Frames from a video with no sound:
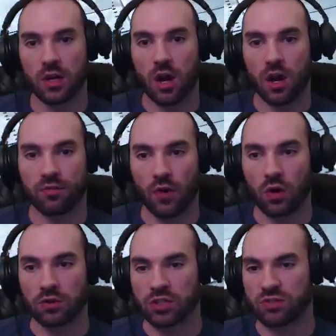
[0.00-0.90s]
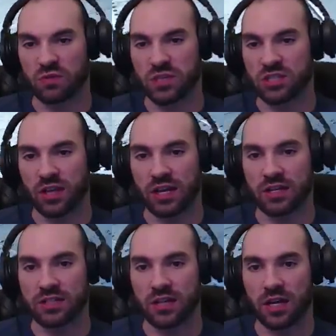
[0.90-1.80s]
a vault just for
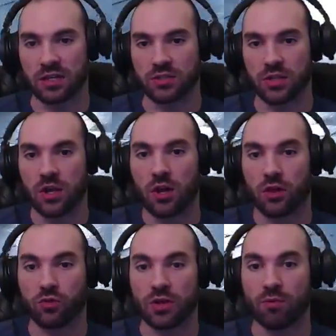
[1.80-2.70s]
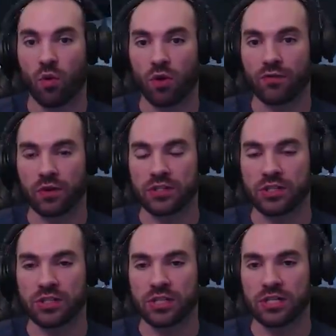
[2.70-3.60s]
miscellaneous things three more
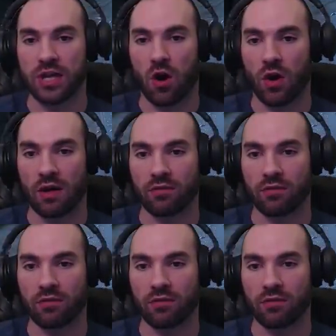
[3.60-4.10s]
fridges. These all have a